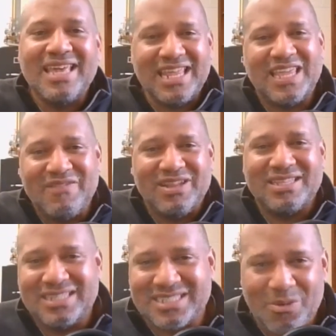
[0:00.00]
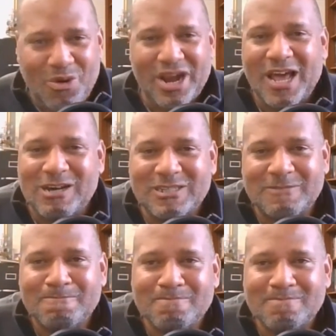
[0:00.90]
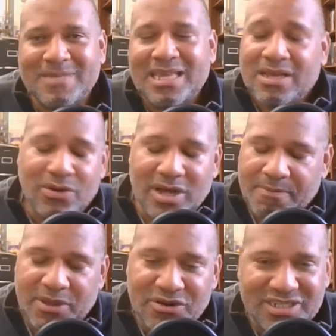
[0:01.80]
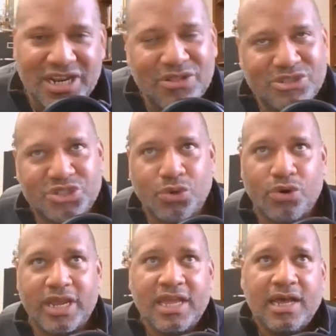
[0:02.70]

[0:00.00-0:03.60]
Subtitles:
and give it to someone else. Well, here's another story.